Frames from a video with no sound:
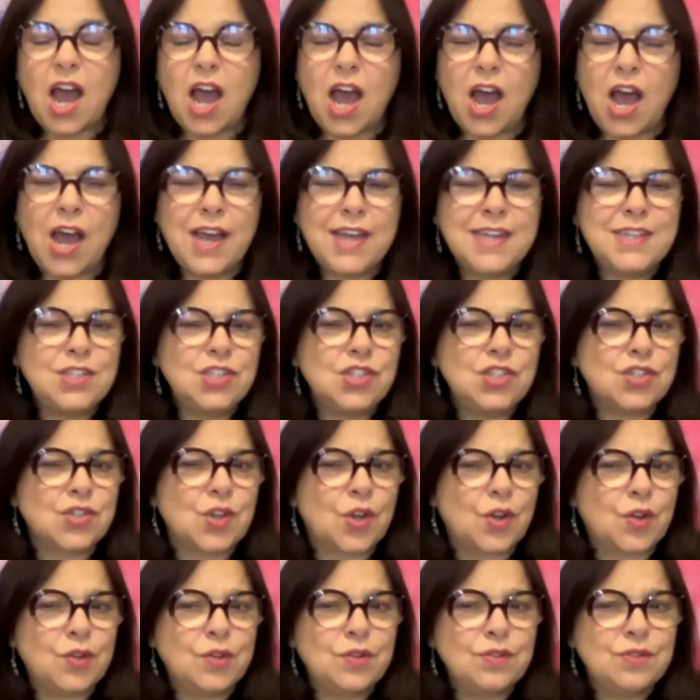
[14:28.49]

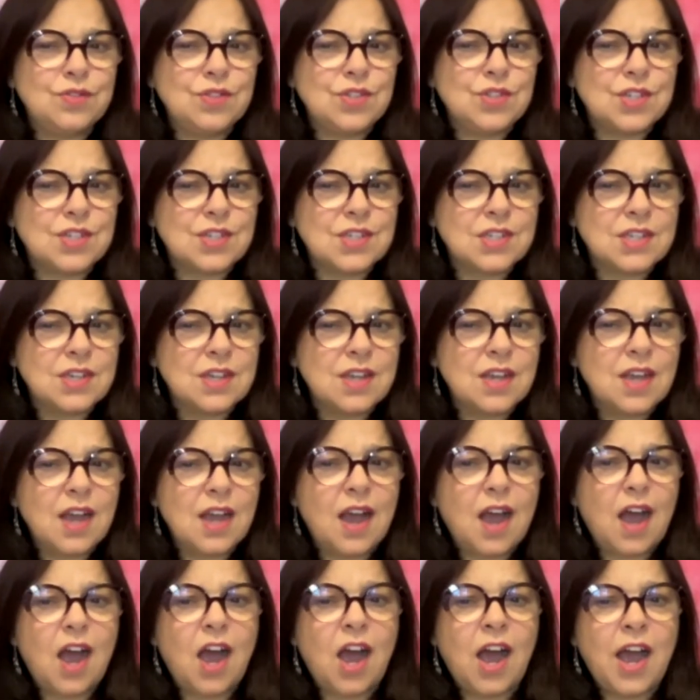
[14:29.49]

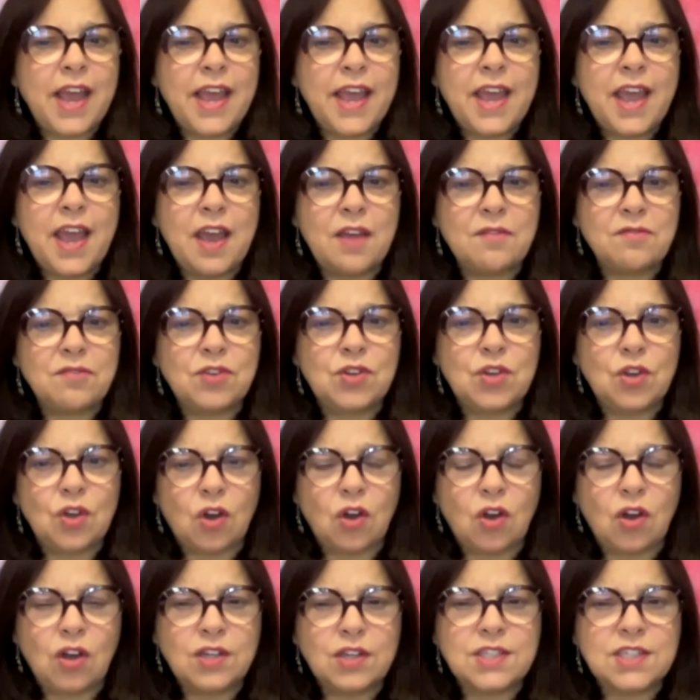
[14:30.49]
I have
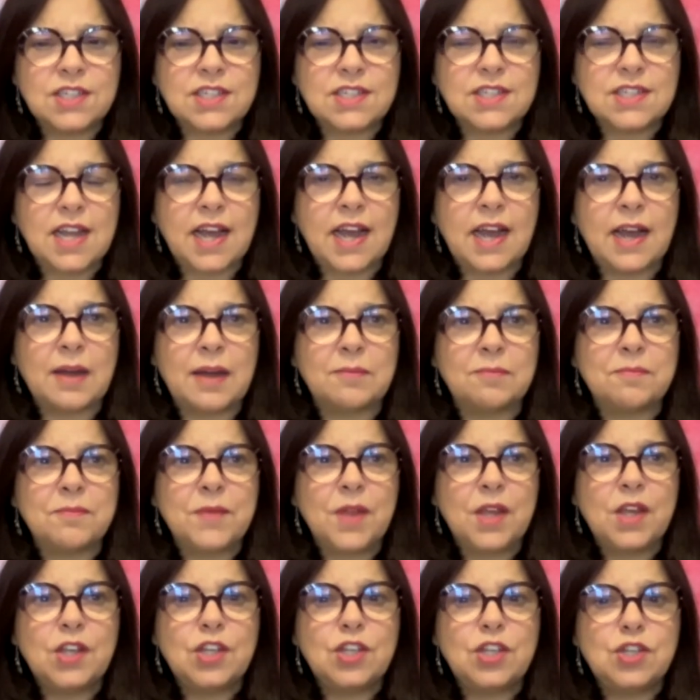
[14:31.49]
not
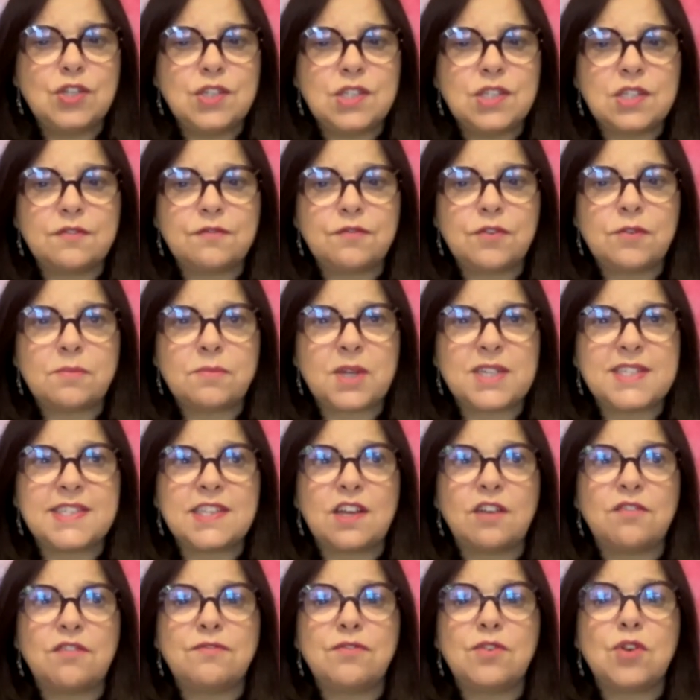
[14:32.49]
used it for
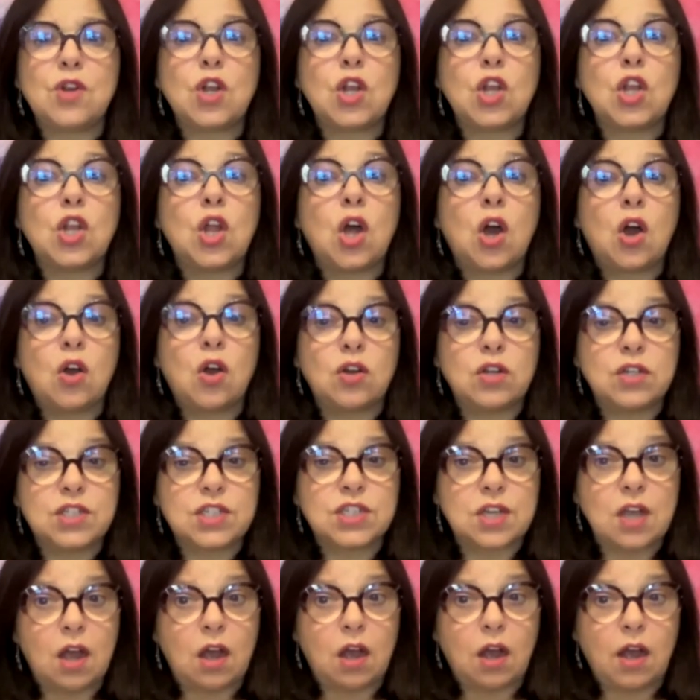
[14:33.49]
myself for a long
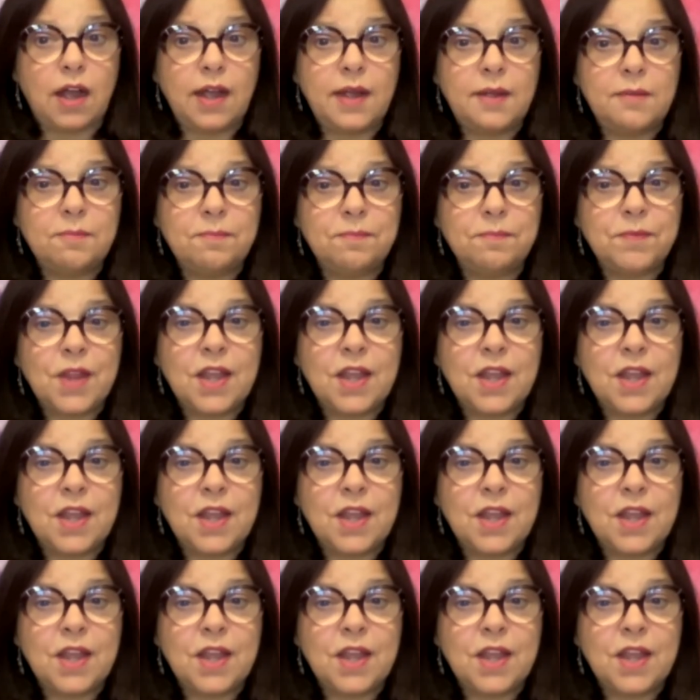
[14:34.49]
time.